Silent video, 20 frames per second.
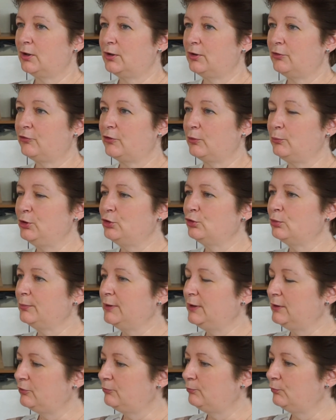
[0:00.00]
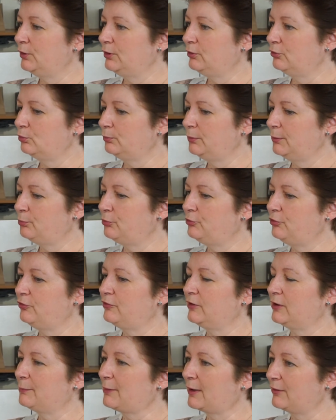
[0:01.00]
So we're normally
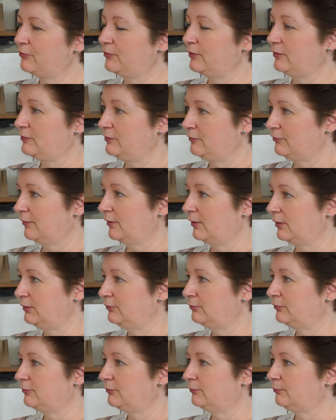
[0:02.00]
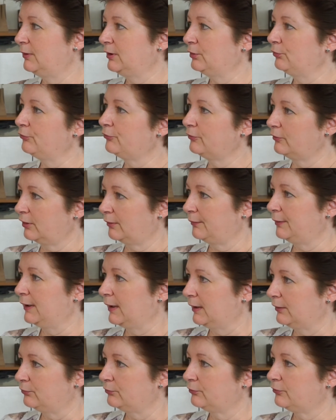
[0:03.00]
producing about 65 meals are going
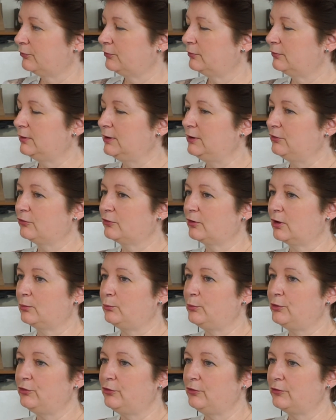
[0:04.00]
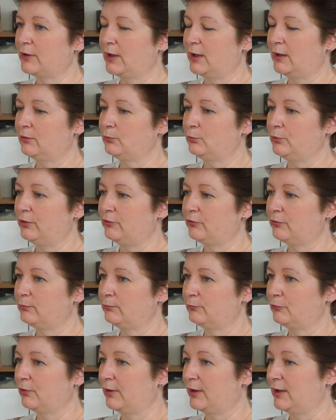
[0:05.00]
out each time we do that, with
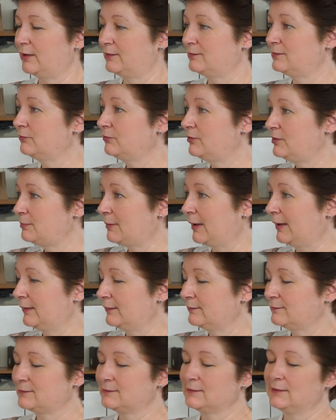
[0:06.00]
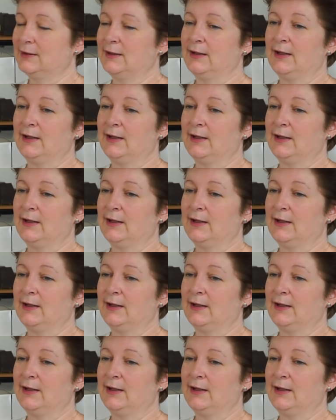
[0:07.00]
some great activity bags.